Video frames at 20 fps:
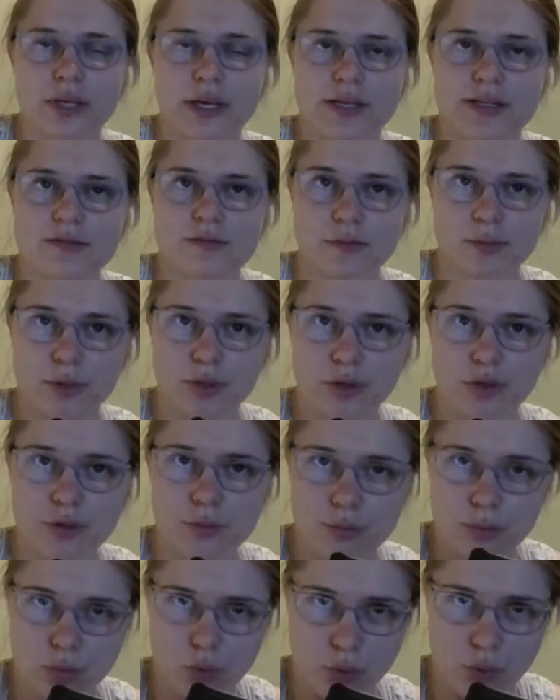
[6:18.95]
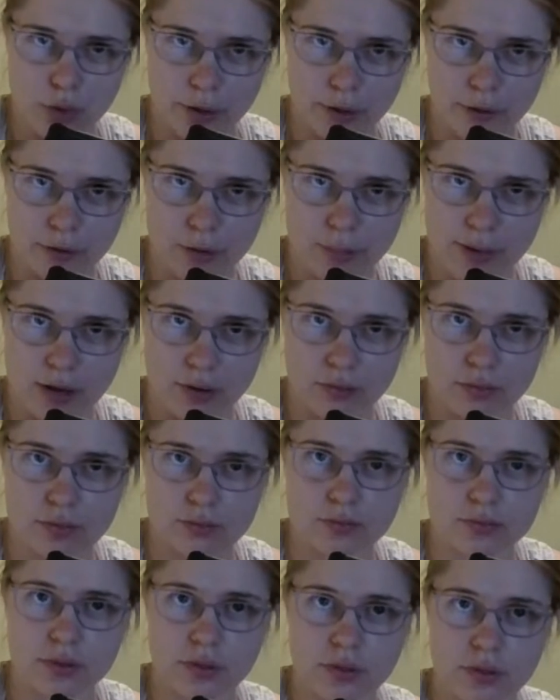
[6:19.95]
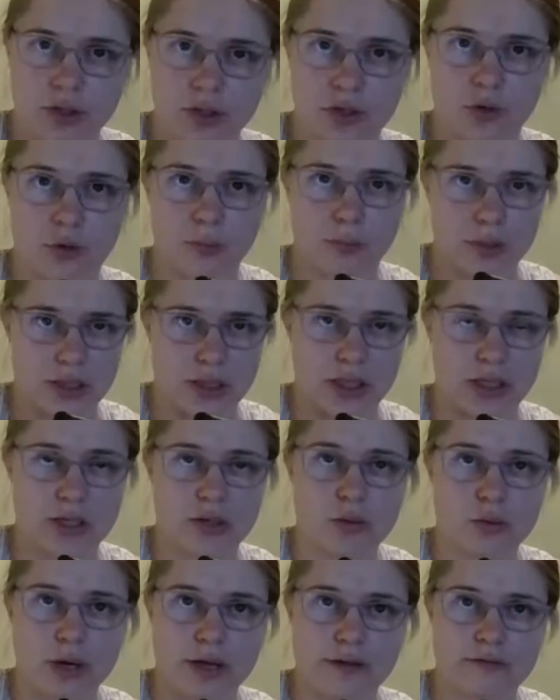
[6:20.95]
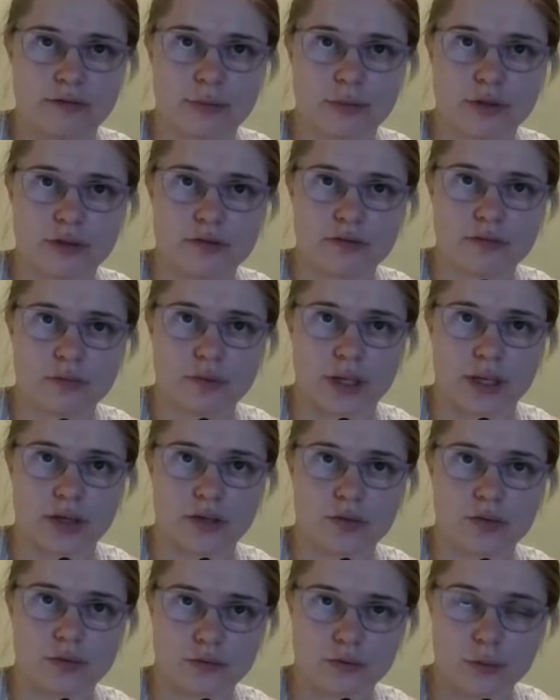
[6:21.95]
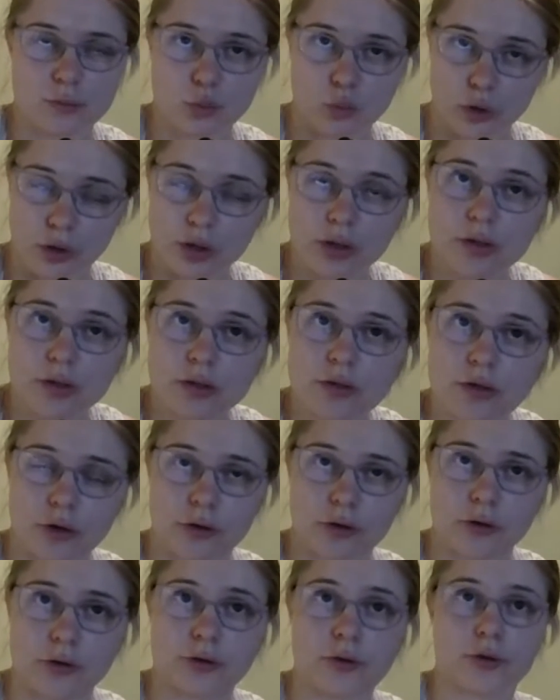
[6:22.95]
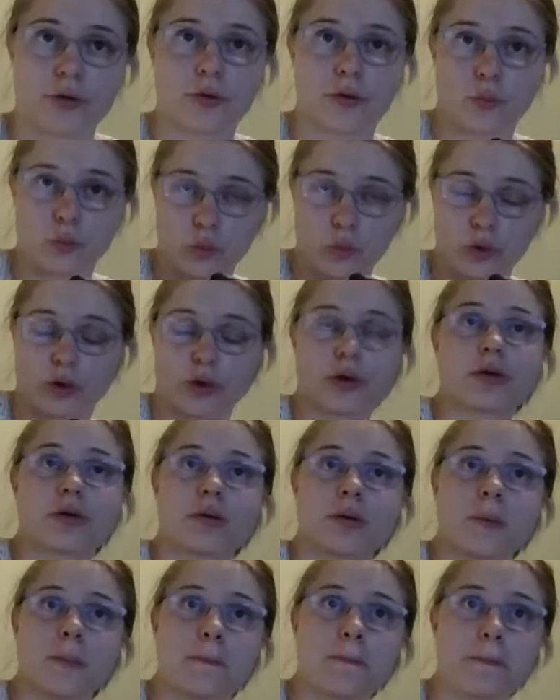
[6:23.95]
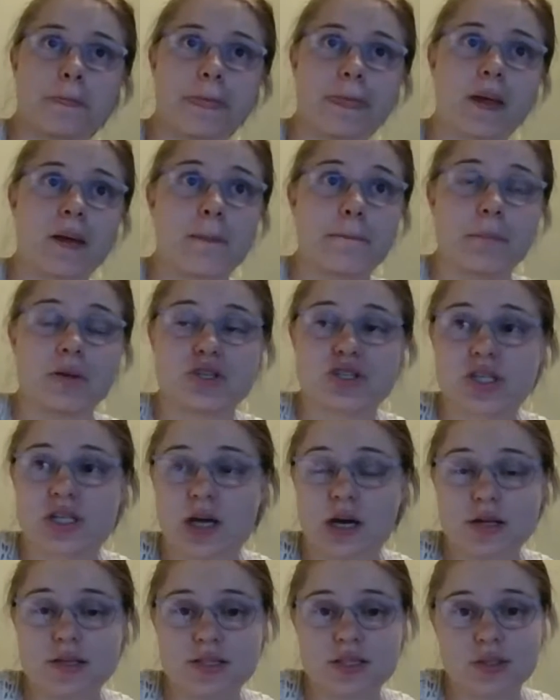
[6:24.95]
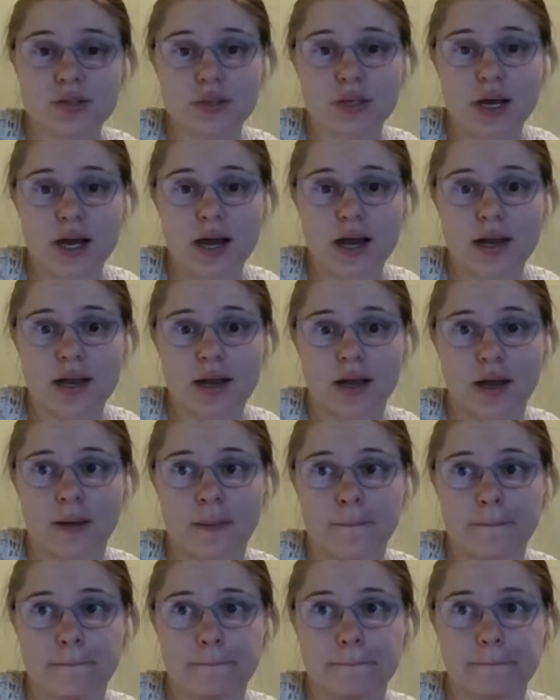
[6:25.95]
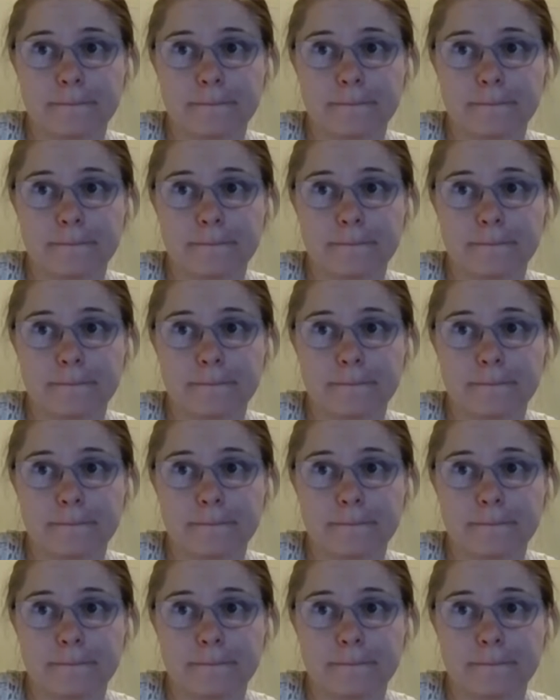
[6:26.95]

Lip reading: complaints from her employer about, being away from her, from work, her work. But she also got,